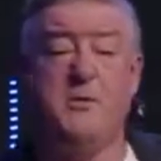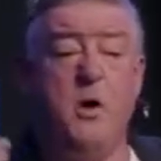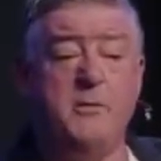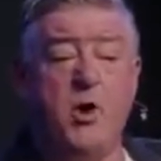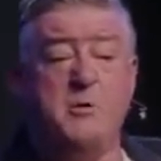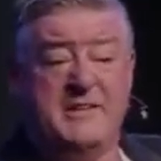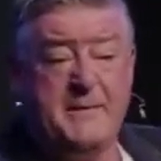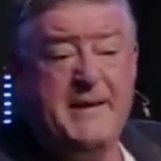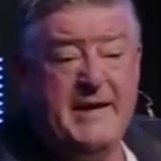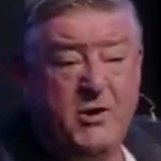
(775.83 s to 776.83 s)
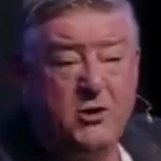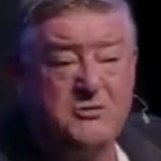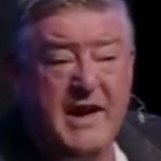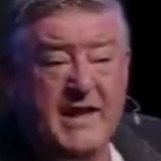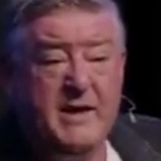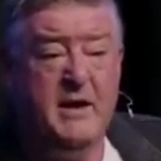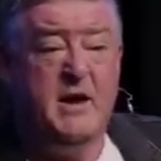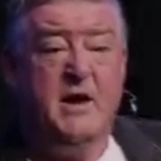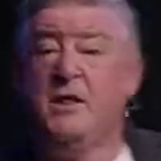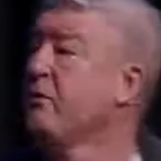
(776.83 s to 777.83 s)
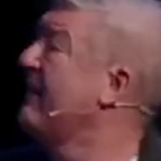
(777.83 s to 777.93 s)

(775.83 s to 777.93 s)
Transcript: the woman who was committing adultery, the